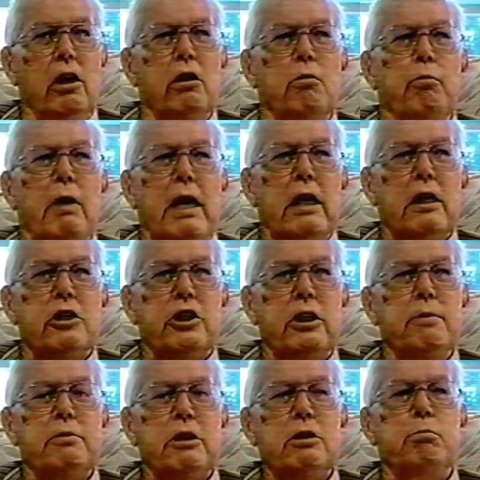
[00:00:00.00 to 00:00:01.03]
battleships
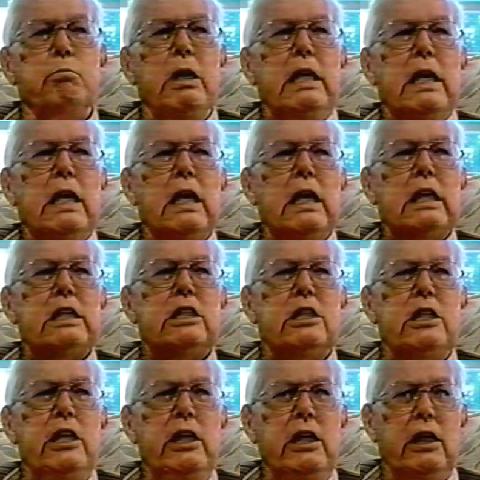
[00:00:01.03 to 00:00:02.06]
is made out of
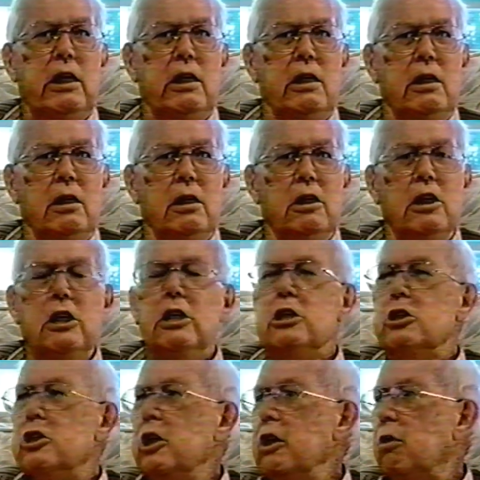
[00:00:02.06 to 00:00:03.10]
teak
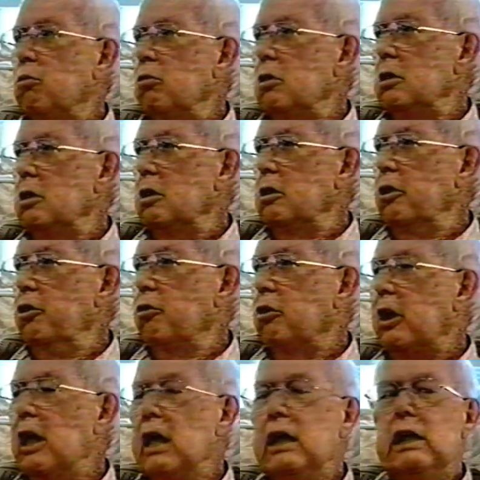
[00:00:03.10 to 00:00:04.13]
wood. You
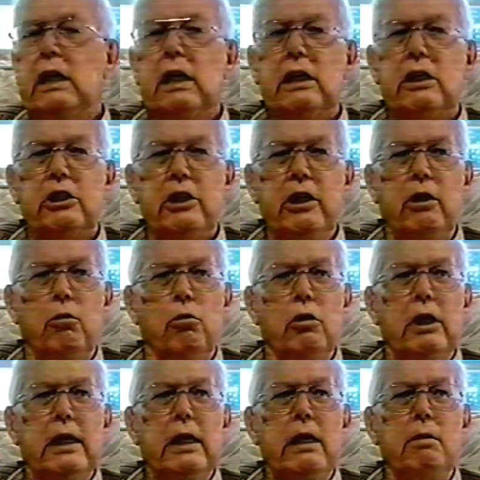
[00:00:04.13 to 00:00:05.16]
can't get teak wood
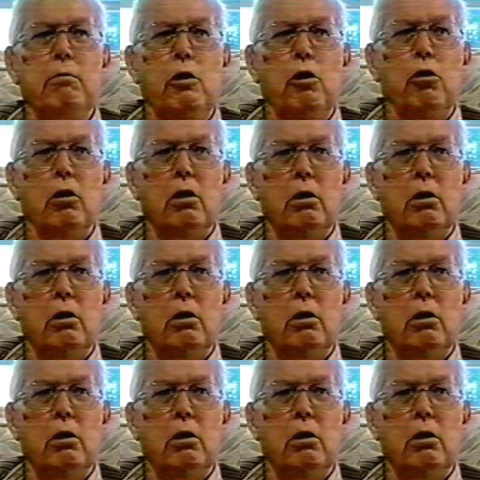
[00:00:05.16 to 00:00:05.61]
anymore.